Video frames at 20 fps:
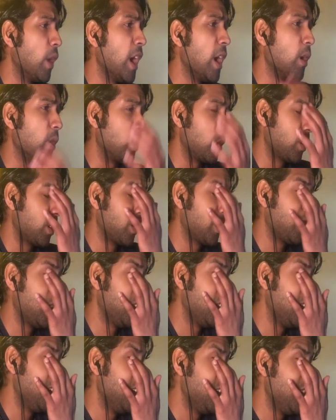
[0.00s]
pretty short,
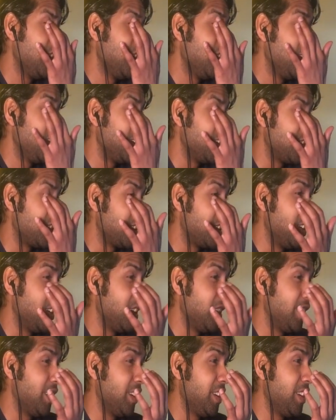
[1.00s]
so it doesn't last very
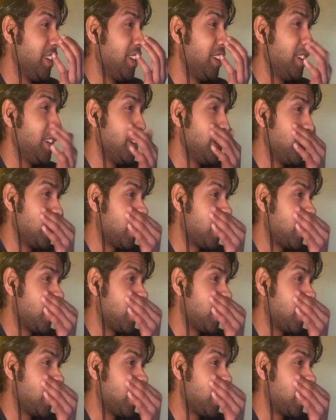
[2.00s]
long. But